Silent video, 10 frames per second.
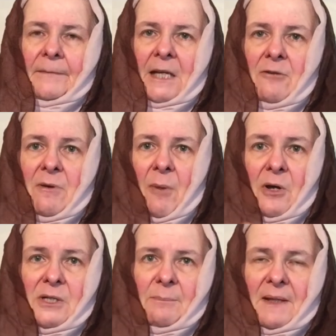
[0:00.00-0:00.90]
It
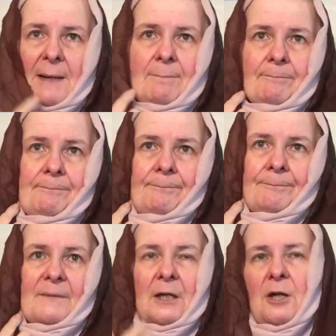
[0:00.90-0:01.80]
reminded me then
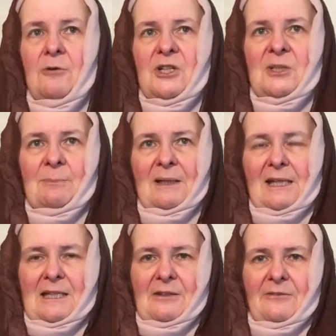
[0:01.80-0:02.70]
I'd only to
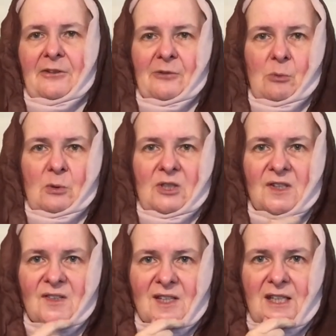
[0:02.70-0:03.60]
believe if I wanted
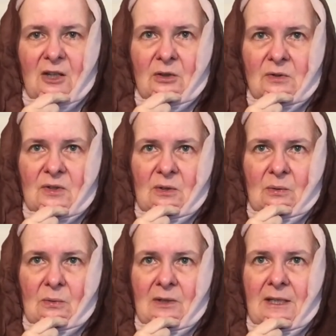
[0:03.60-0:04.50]
to see God's
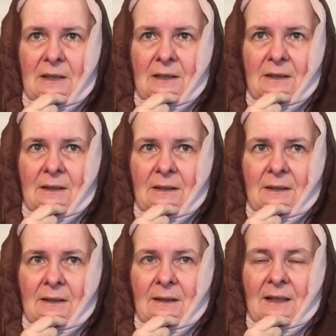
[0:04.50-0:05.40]
glory.
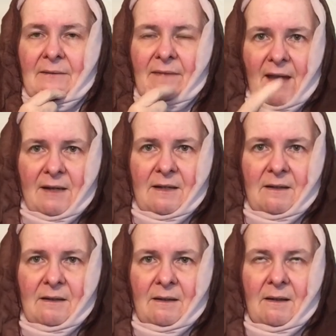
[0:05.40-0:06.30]
And then
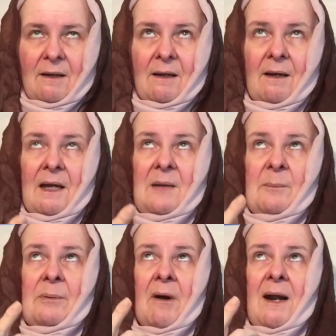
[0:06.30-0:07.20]
he
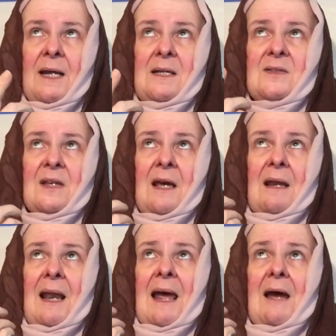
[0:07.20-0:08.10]
prays
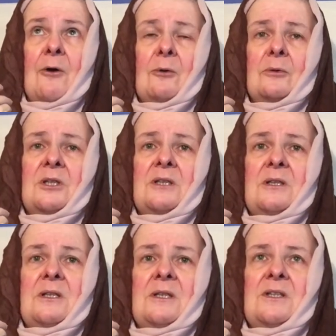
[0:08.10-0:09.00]
aloud
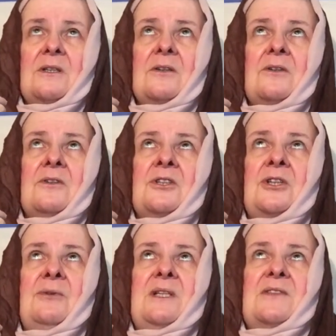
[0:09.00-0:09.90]

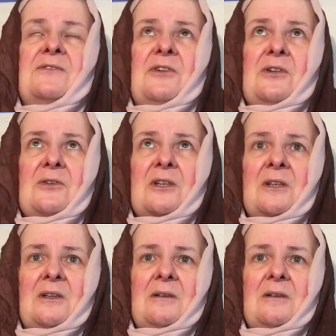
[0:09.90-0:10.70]
to his Father.